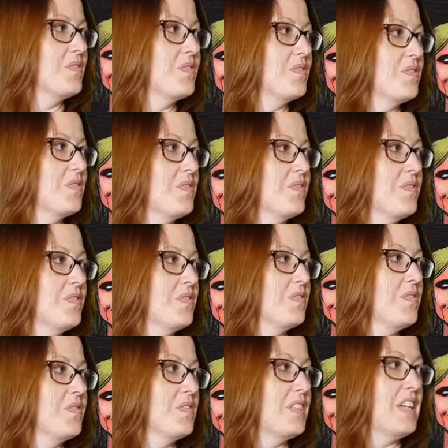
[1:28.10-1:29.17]

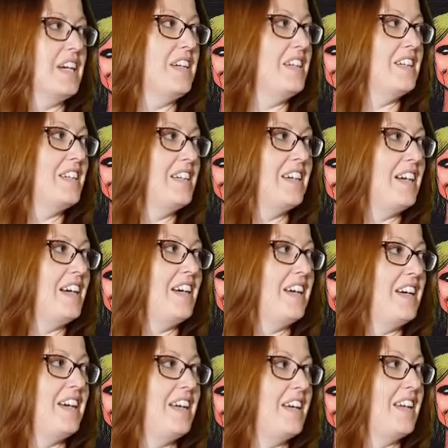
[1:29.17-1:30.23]

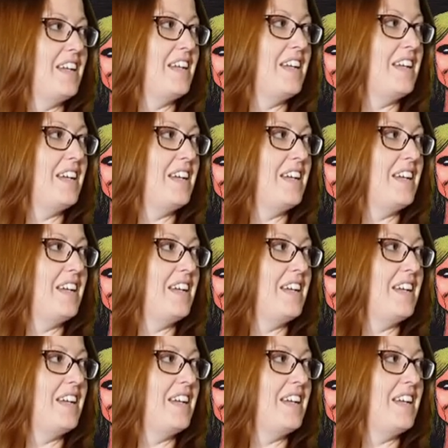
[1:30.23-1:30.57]
(not speaking)